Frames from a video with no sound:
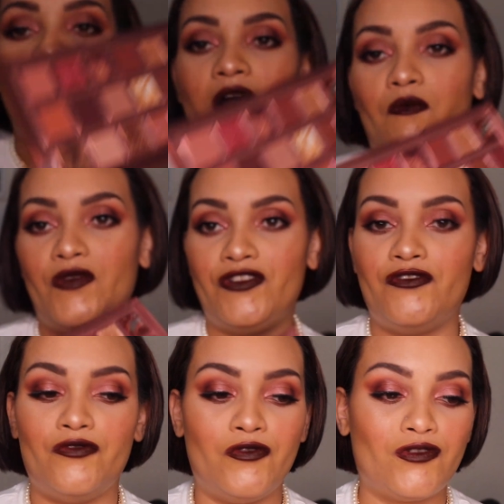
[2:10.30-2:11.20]
Um, when
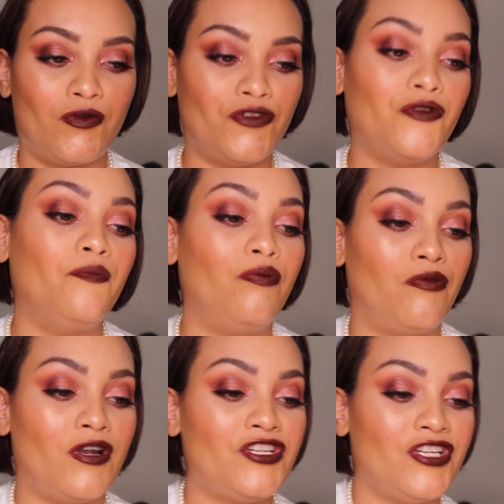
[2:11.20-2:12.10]
you swirl your
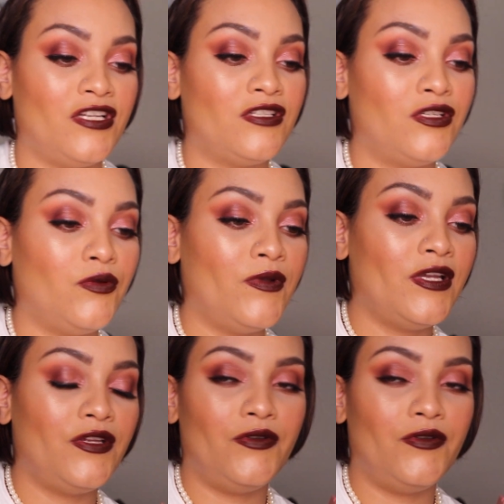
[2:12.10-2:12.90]
brush into it,